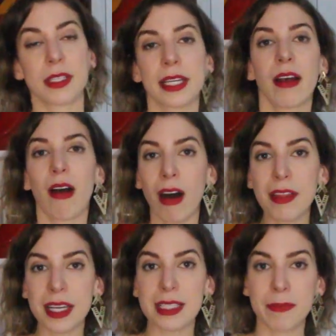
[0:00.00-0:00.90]
see, all
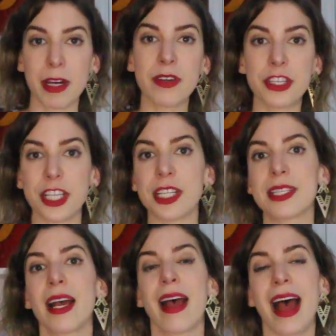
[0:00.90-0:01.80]
these
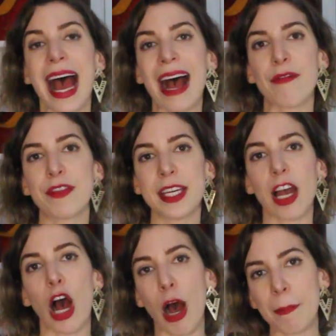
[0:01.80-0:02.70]
emojis have
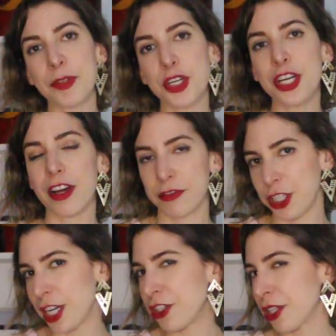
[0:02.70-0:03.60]
the option of
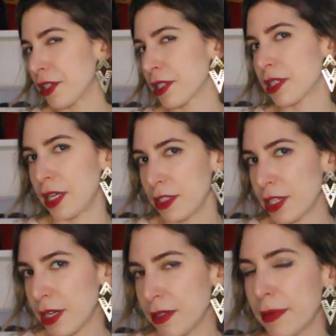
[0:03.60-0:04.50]
changing the skin
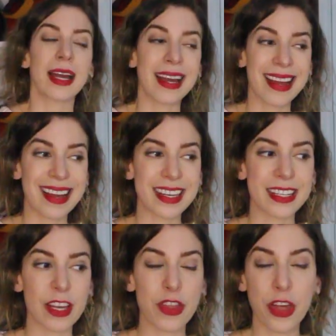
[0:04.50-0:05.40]
tone,
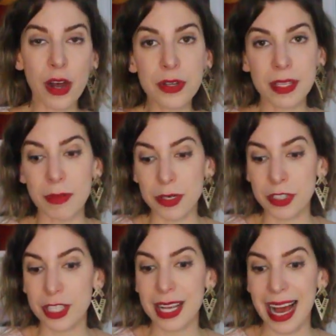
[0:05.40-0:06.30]
and those
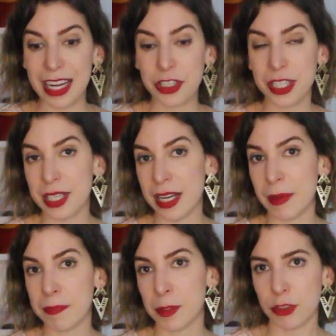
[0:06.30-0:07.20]
emojis actually take
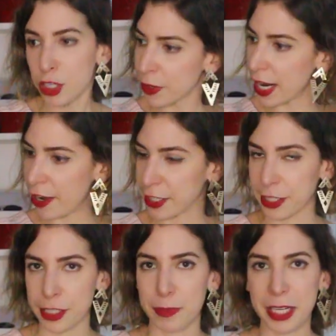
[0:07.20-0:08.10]
up 2
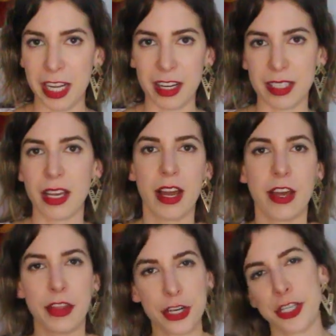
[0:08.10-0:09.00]
characters, because
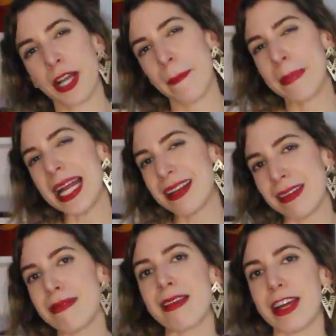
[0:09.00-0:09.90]
there's a command
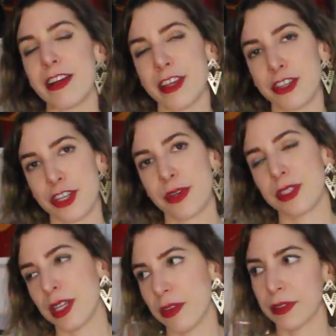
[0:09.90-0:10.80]
in there that
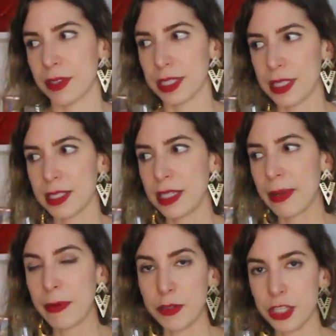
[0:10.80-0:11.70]
shows, oh, this is the
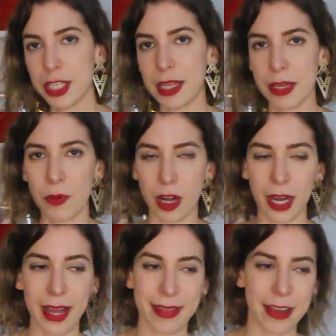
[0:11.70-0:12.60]
emoji that they
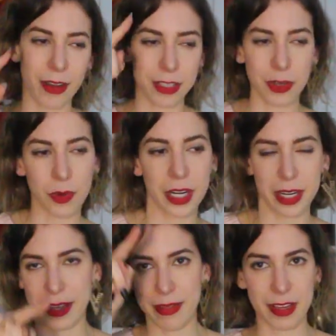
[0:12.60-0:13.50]
want, and they also want
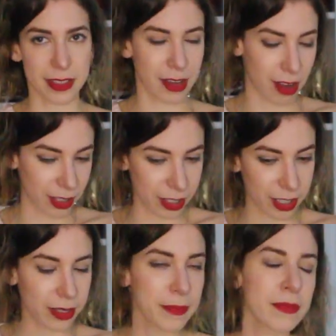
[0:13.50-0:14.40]
it in this
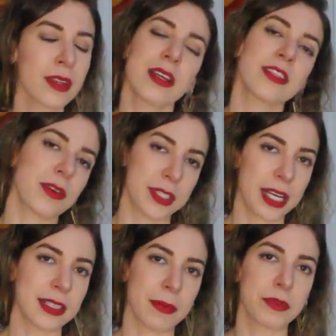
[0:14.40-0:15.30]
color. So it
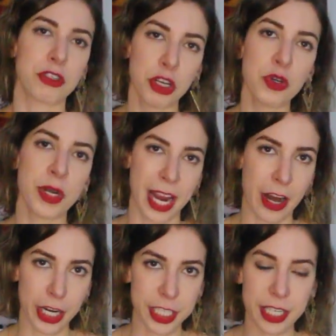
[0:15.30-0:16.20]
takes up 2
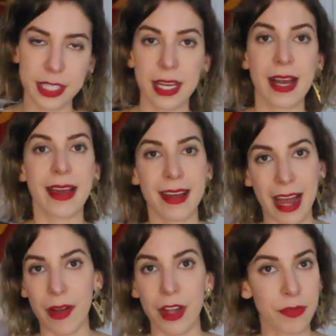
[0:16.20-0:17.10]
characters.
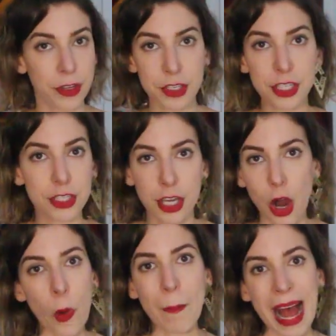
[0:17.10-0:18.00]
Now, if you just
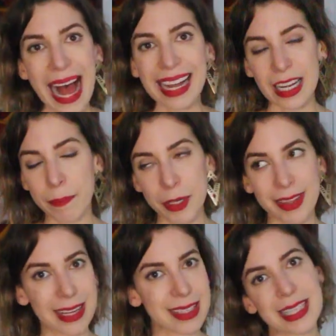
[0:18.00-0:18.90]
go back and
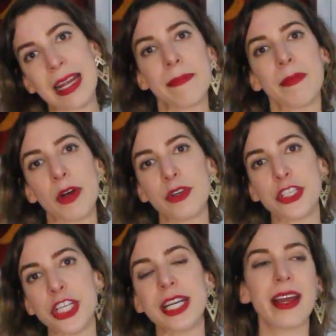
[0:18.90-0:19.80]
put that same
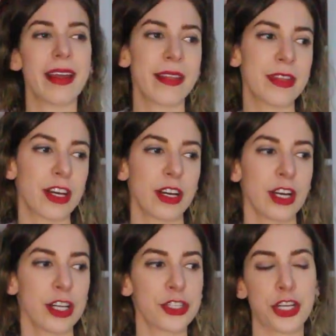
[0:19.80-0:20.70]
emoji in the
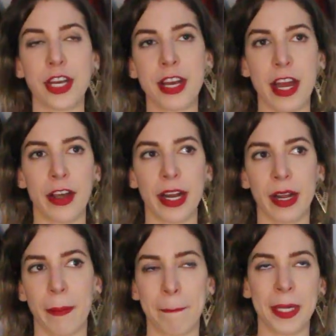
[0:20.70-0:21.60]

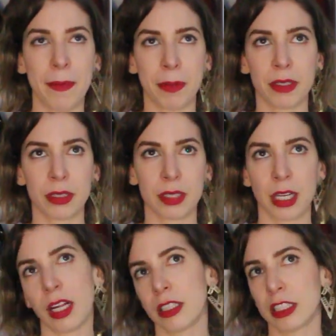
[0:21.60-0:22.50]
generic people
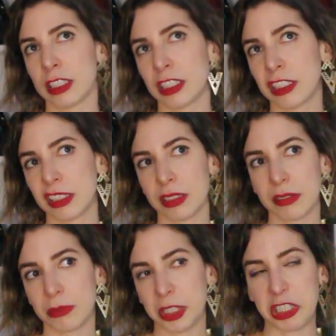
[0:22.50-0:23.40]
color,
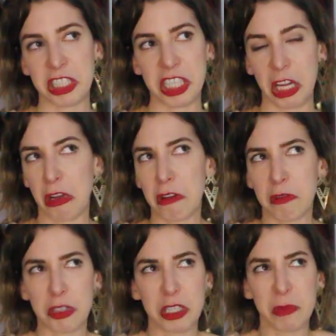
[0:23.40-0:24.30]
which is yellow
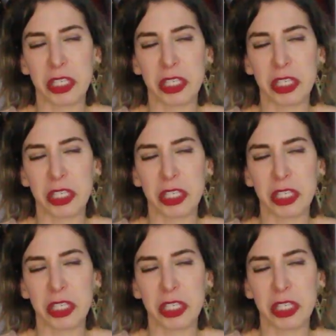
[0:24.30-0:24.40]
for some